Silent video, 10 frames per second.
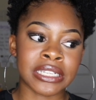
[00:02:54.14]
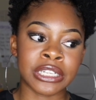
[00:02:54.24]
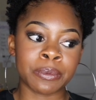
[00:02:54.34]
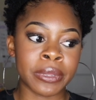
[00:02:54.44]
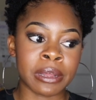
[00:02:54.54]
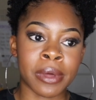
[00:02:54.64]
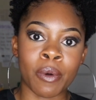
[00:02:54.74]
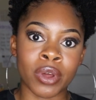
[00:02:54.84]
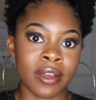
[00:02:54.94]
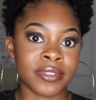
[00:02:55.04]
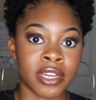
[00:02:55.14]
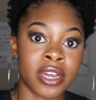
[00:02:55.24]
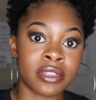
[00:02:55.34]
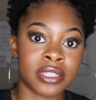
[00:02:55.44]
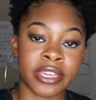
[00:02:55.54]
a little bit about what I've
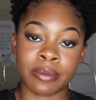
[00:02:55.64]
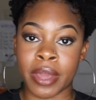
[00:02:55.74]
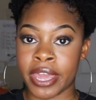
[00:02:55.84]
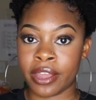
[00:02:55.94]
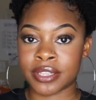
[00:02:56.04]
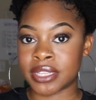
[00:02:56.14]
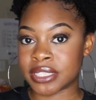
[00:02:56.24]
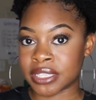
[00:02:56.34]
done to get my hair to this